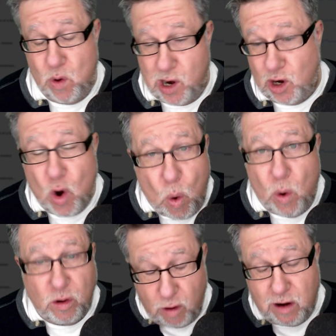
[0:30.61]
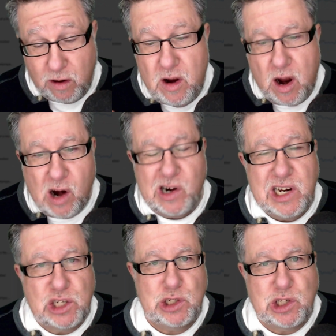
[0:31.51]
our goal, our
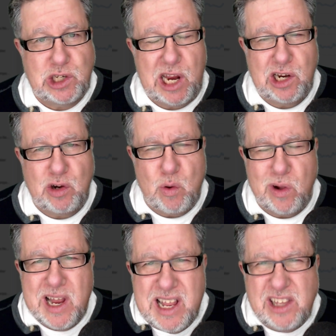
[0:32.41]
initial stated goal.